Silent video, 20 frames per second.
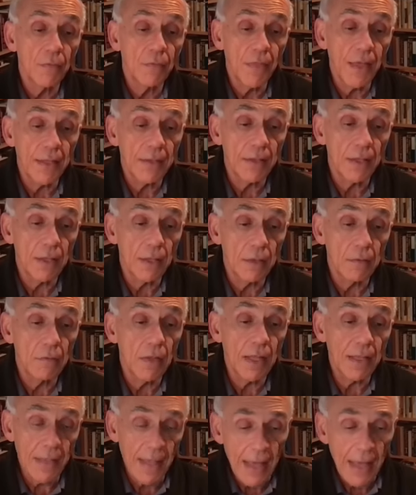that
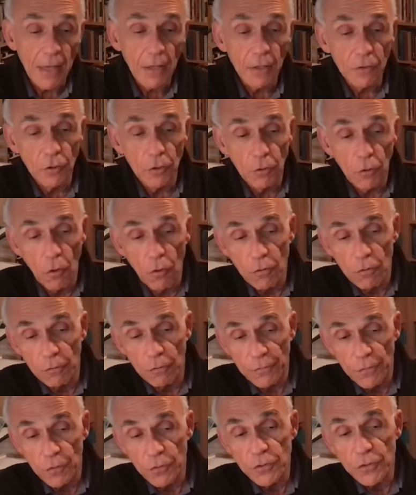allowed the
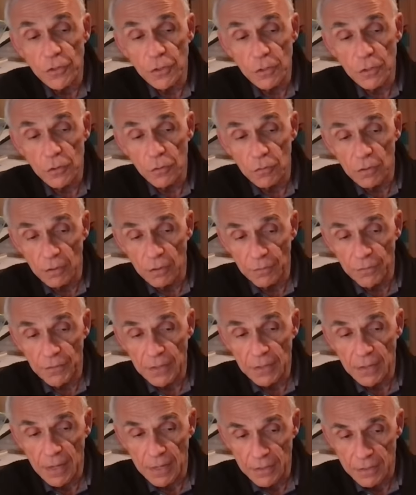local forces to
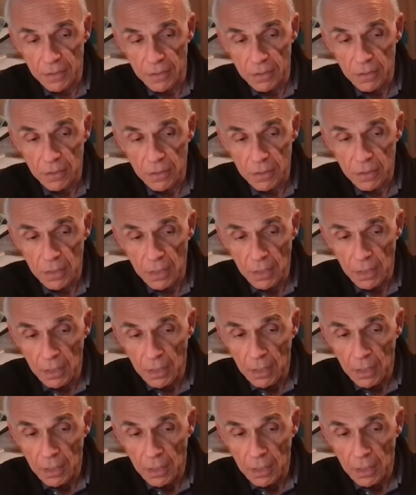defeat ISIS.